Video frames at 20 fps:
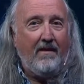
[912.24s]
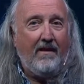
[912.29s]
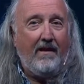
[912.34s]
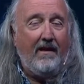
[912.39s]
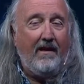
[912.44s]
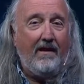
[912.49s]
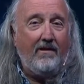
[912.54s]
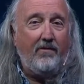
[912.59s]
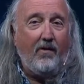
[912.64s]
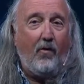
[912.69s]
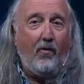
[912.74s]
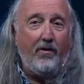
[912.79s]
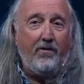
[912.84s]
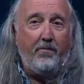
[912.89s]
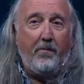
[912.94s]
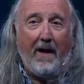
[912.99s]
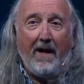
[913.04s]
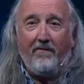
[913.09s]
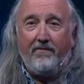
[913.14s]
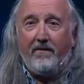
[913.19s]
It's always
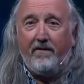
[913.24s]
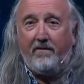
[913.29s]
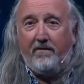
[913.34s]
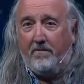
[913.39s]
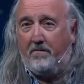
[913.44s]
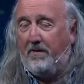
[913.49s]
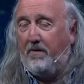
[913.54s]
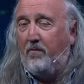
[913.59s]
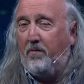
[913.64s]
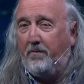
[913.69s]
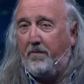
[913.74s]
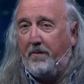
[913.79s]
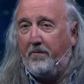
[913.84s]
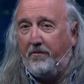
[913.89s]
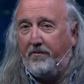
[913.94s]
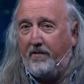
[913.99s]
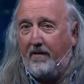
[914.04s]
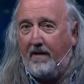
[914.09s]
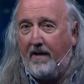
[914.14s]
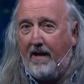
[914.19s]
baffling to me when people
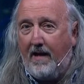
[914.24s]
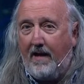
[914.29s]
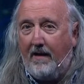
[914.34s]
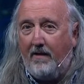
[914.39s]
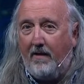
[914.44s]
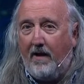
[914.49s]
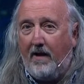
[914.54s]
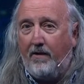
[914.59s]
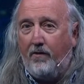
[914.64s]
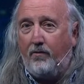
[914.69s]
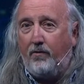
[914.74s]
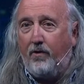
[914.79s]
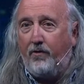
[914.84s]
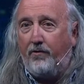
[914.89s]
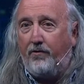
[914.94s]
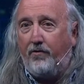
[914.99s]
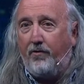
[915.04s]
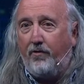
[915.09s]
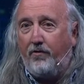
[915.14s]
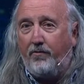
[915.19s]
say, I don't go to
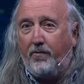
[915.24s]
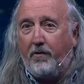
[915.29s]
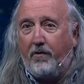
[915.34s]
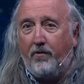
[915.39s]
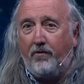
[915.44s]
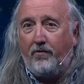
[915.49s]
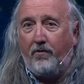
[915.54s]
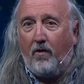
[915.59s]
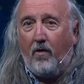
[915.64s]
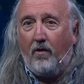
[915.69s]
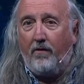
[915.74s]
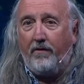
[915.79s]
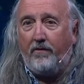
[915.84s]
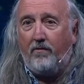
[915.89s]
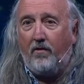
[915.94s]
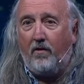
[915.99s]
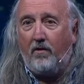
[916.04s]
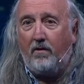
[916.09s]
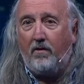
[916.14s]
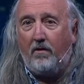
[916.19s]
church because all they
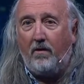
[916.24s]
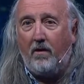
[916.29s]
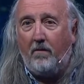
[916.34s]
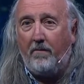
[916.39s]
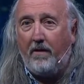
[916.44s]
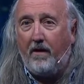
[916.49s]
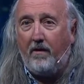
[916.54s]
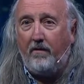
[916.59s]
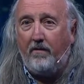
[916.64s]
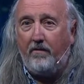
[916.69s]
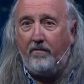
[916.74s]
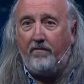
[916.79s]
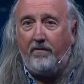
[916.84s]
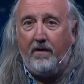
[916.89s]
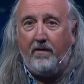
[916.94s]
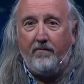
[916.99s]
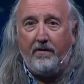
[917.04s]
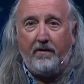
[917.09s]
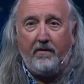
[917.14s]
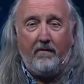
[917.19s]
talk about is
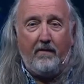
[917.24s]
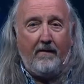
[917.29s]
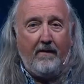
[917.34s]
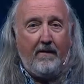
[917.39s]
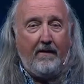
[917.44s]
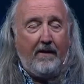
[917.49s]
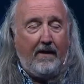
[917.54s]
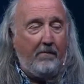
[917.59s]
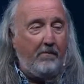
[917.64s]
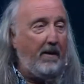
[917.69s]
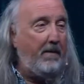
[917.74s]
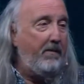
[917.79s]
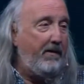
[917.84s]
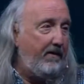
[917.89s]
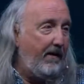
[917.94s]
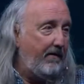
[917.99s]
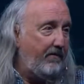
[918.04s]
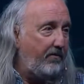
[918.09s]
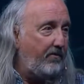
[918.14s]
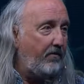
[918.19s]
giving. And maybe
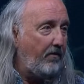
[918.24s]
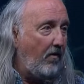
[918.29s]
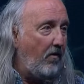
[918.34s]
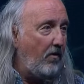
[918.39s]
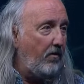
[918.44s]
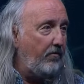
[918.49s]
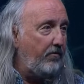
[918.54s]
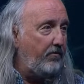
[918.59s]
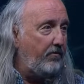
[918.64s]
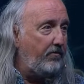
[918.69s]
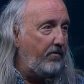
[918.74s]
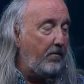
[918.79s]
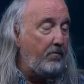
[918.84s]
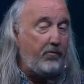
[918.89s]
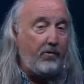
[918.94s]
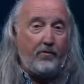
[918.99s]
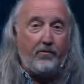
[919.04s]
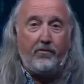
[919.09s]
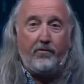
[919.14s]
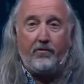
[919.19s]
that's all some
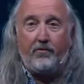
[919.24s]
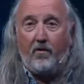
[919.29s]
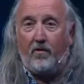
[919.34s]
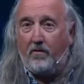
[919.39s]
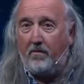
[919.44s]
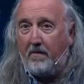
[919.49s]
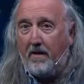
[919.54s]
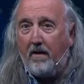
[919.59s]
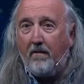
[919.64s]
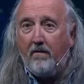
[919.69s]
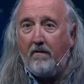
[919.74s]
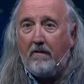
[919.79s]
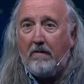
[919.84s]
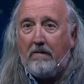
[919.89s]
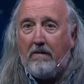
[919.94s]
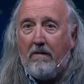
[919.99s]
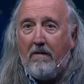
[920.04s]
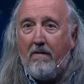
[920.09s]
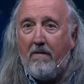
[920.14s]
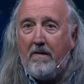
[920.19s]
churches talk about.
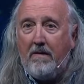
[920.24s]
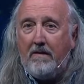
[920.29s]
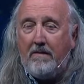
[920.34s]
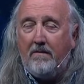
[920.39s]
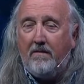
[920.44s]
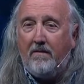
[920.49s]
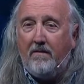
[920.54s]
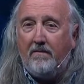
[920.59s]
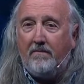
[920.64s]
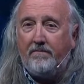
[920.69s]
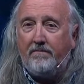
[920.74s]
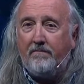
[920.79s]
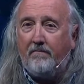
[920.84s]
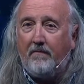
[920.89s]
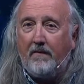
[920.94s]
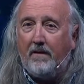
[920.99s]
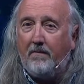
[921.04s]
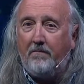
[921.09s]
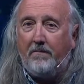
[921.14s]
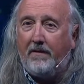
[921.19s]

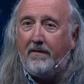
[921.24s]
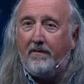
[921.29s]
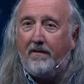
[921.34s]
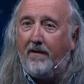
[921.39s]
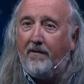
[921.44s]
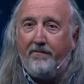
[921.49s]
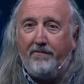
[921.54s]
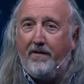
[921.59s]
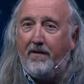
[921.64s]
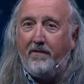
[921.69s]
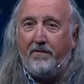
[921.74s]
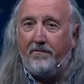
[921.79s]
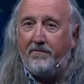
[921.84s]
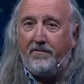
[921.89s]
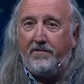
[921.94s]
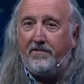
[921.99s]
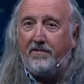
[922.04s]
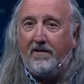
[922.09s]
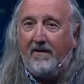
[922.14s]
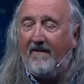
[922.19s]
But love
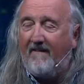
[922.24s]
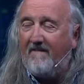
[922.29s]
gives.